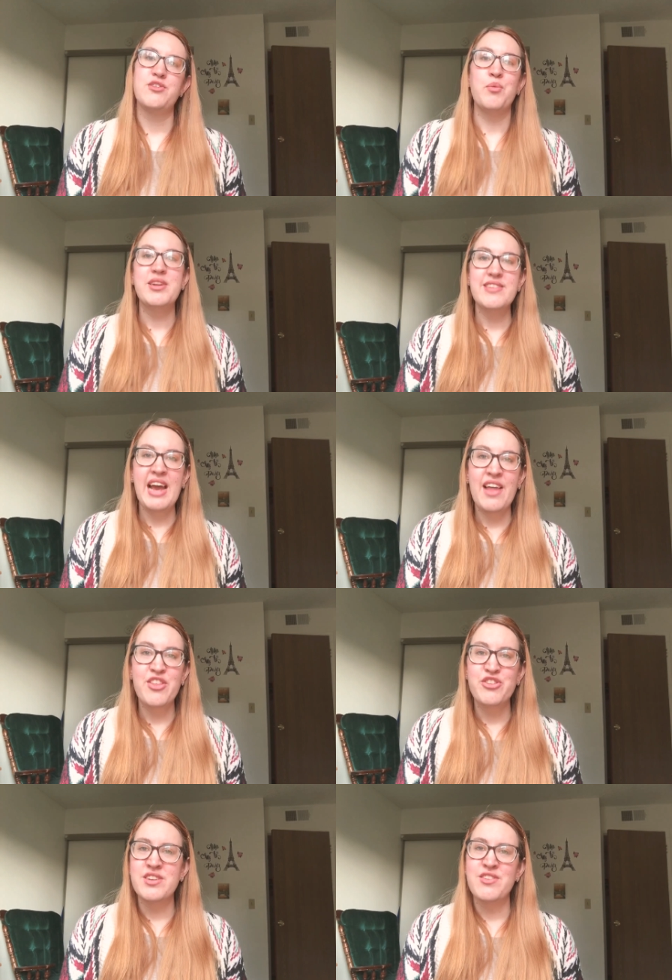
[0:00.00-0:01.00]
So once I
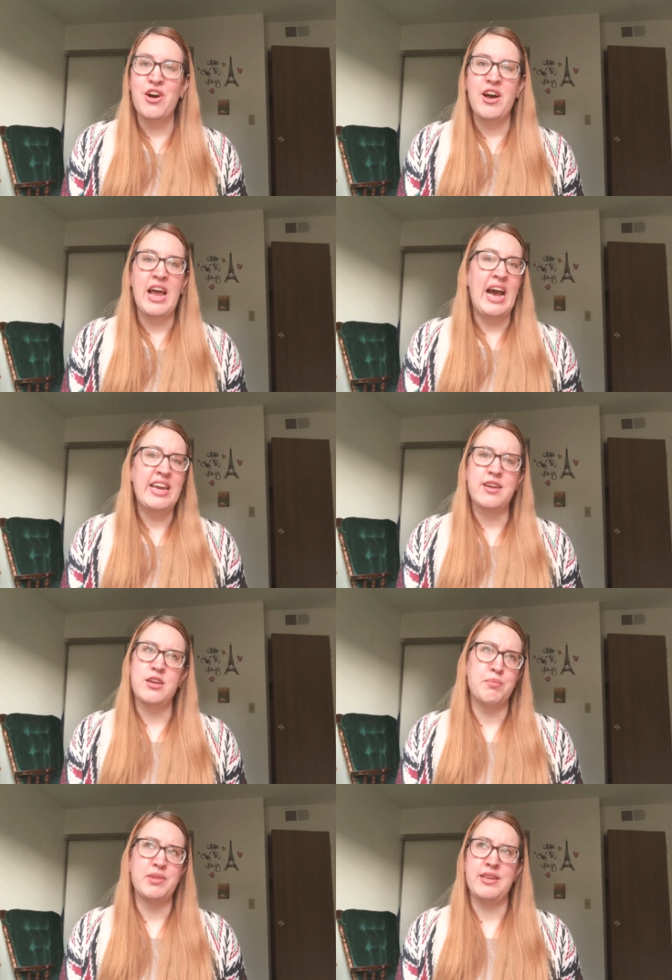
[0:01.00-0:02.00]
had the dress on, I
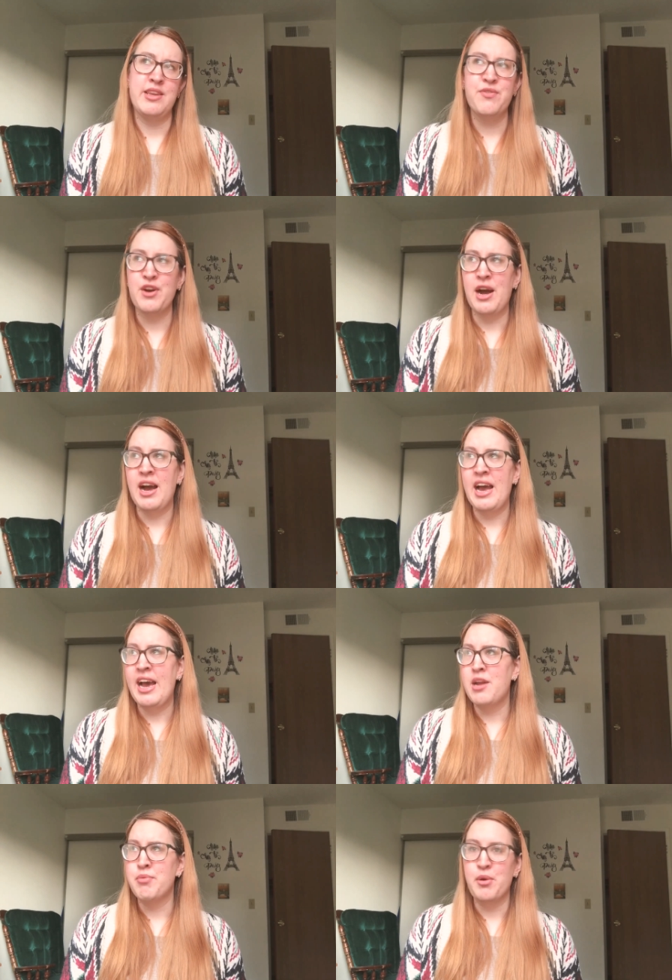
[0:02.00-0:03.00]
completely forgot I
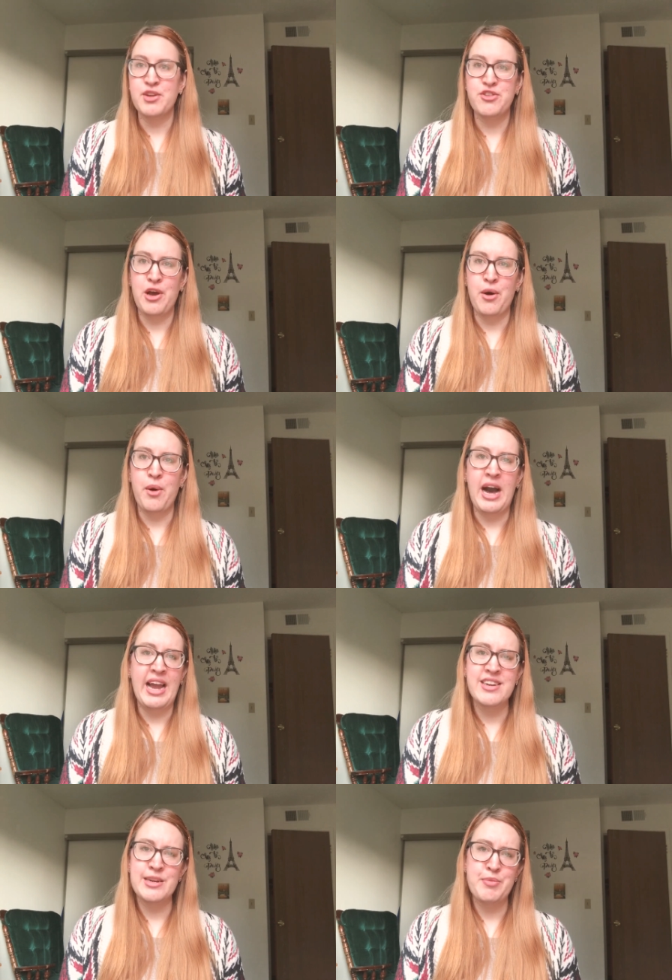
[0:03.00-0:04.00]
had a broken toe.
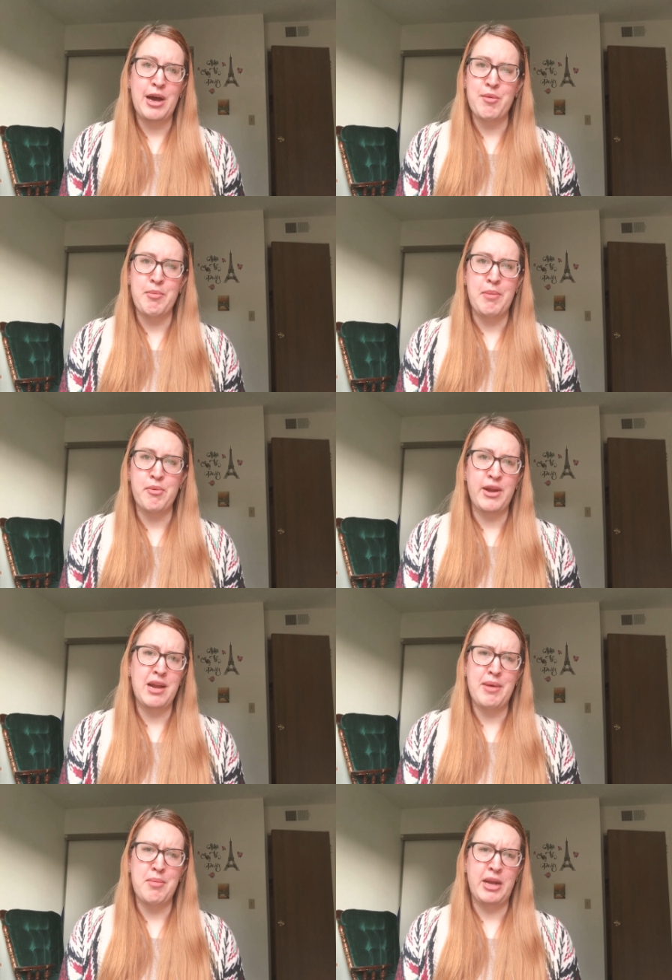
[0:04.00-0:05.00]
I ended up not
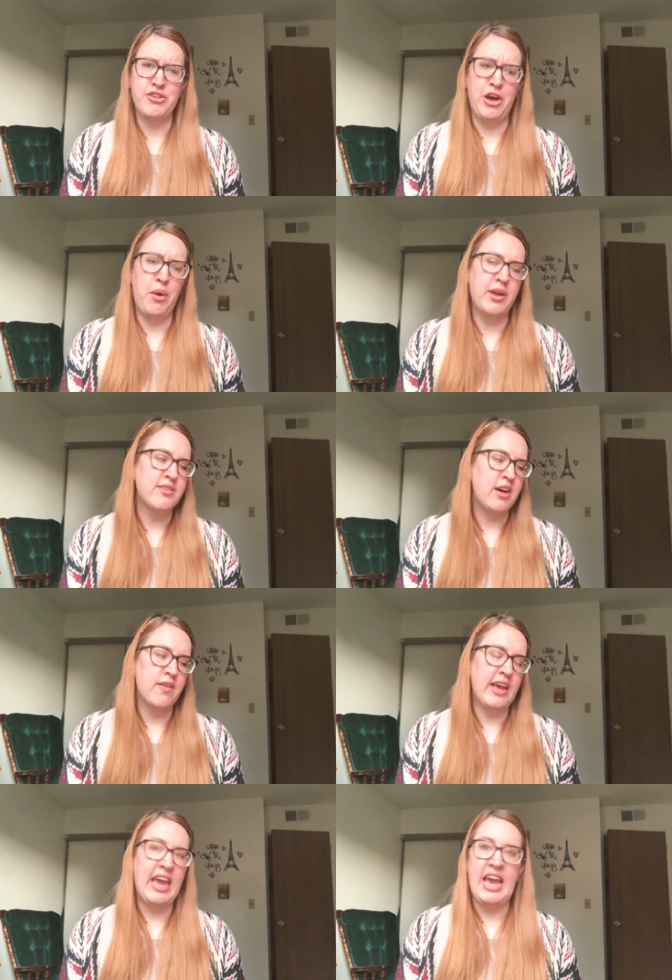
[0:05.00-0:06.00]
remembering about my toe
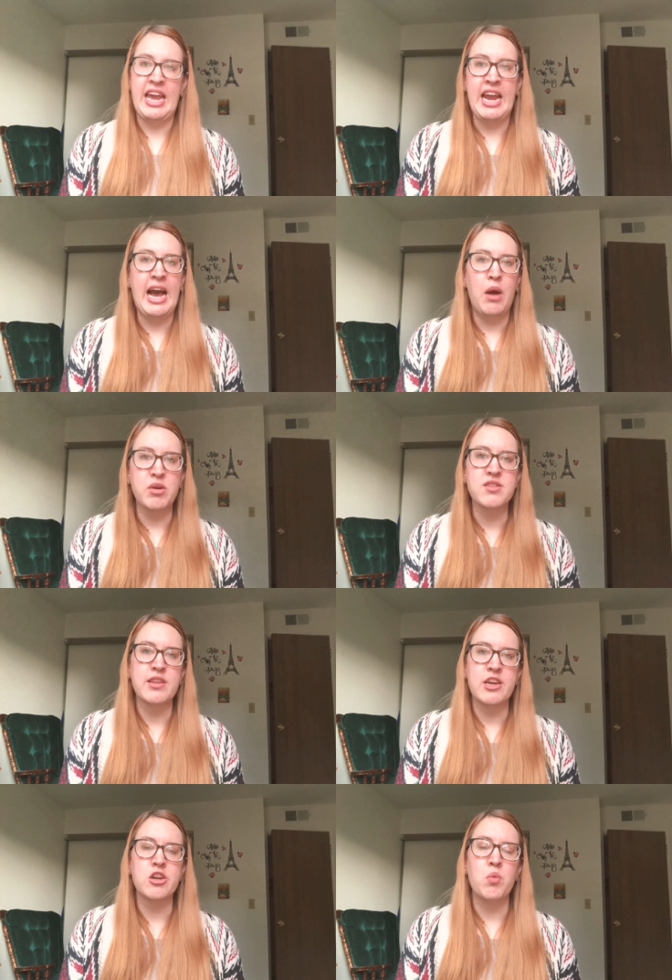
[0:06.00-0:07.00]
until like 8 hours
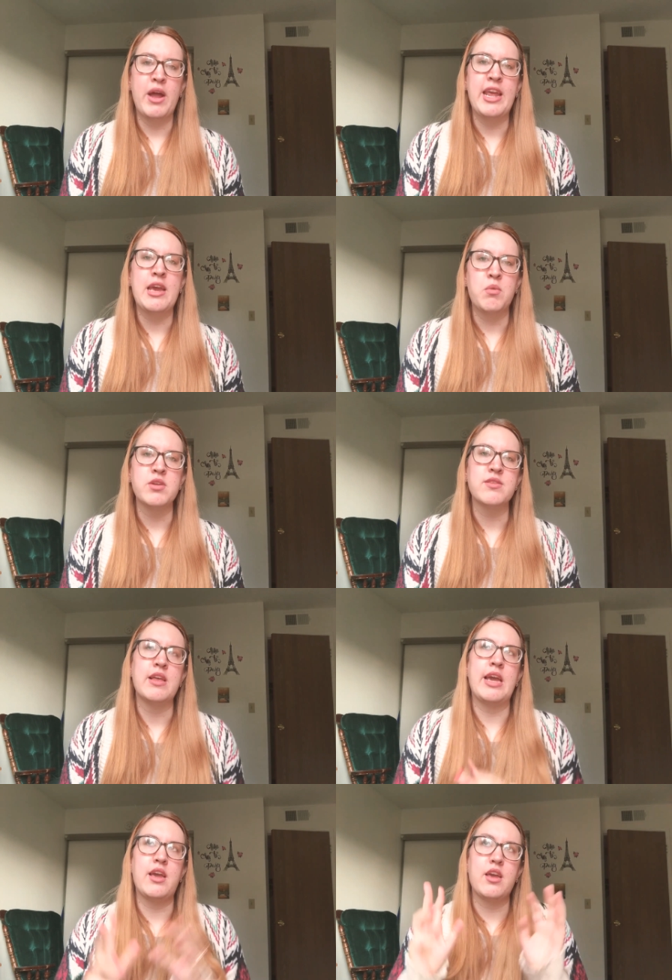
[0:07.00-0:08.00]
later when it was
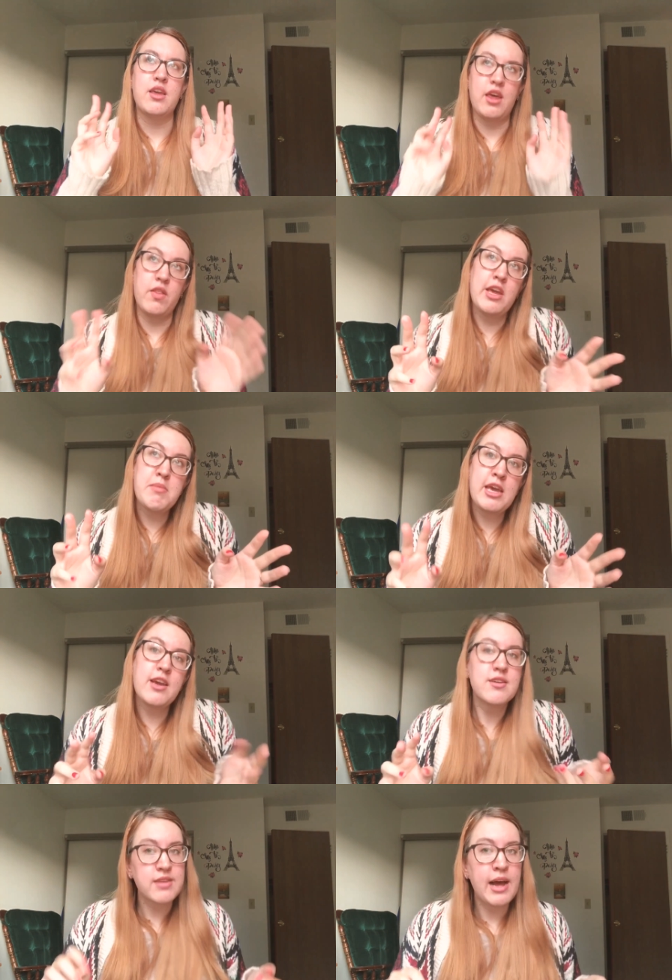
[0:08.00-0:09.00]
like killing me
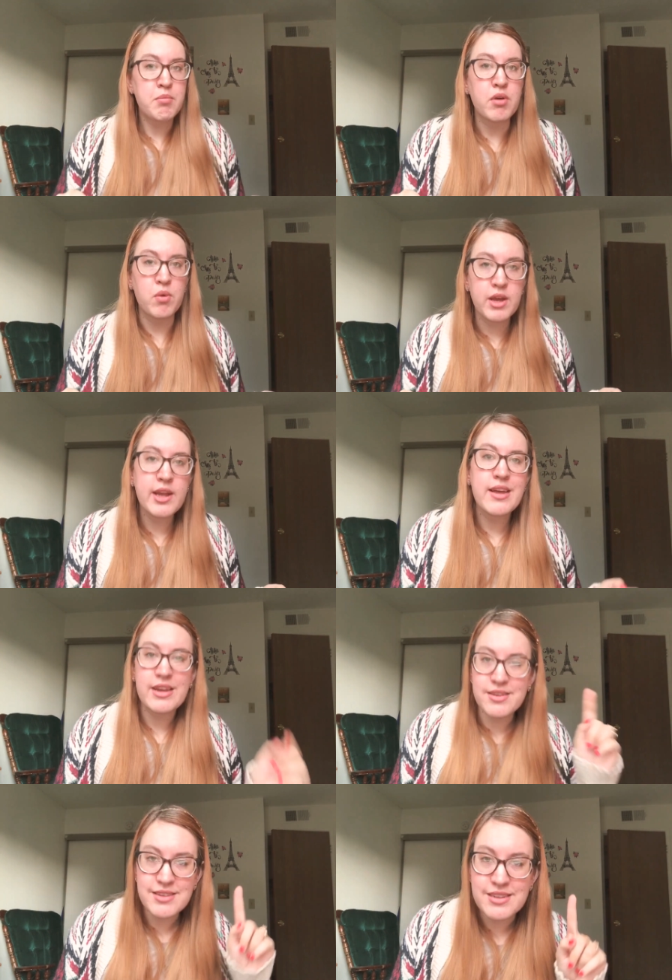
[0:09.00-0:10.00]
because I broke
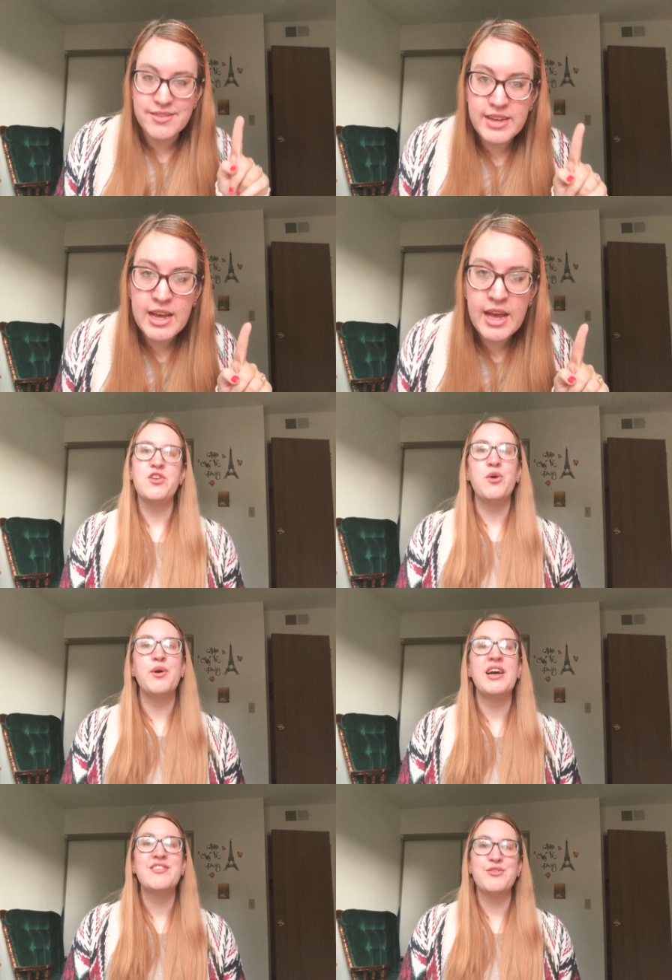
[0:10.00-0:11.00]
it, because I did.
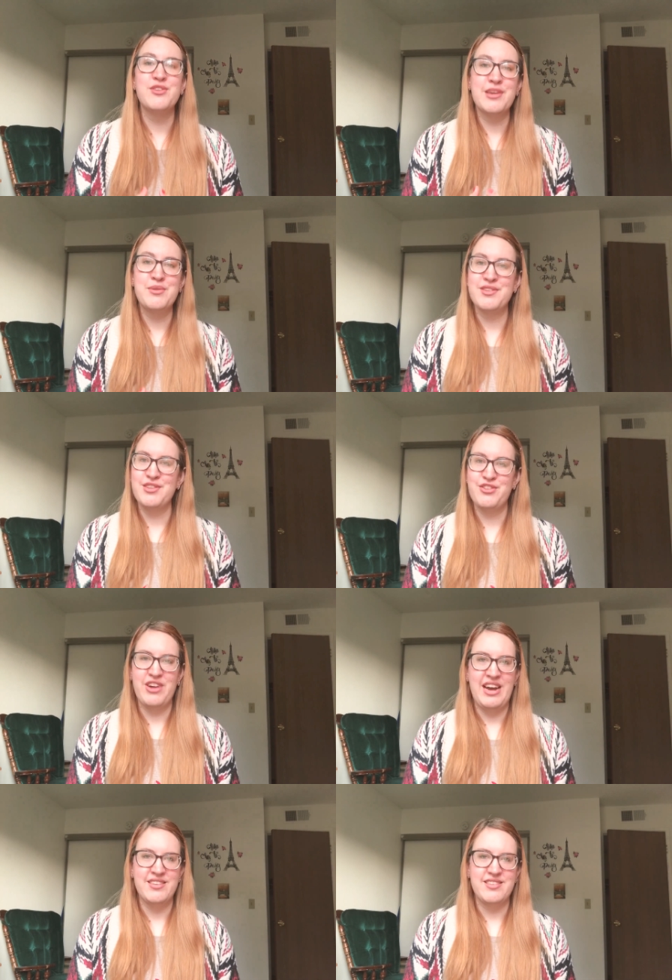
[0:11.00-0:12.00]
So as soon as I was in the
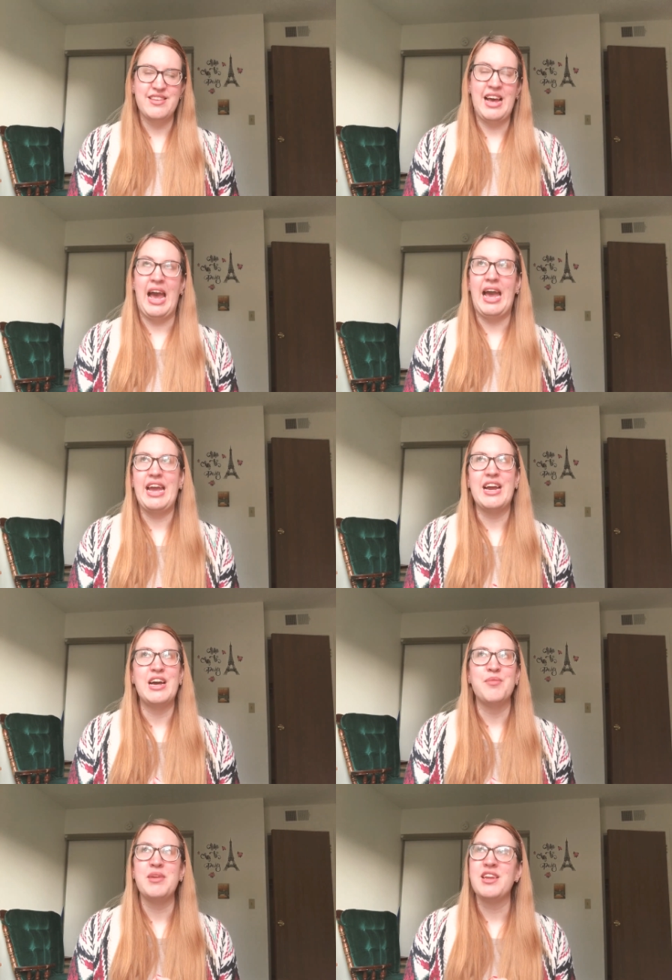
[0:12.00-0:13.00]
dress,
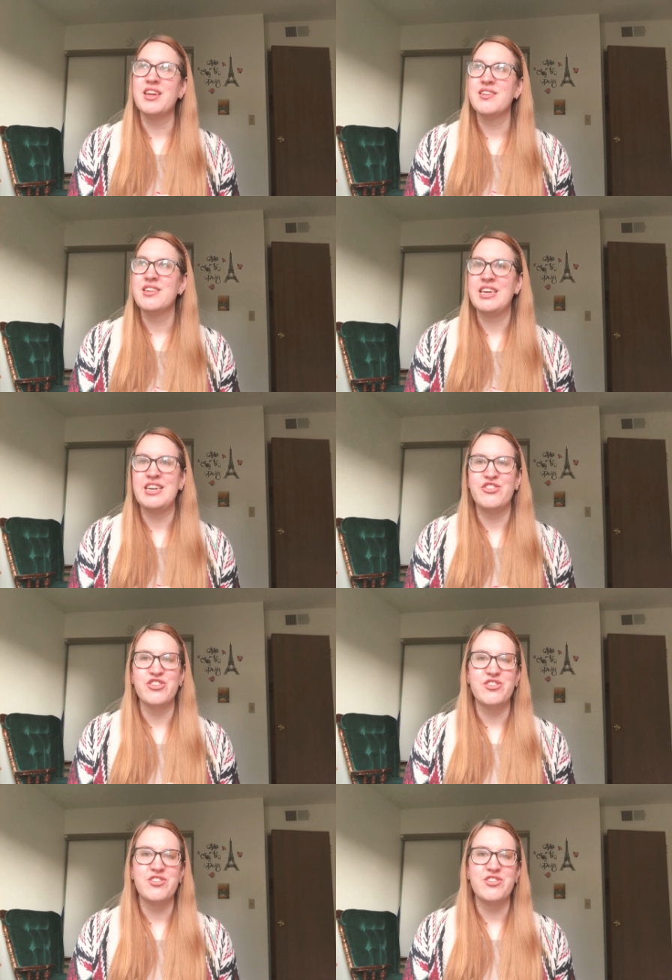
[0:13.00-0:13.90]
I immediately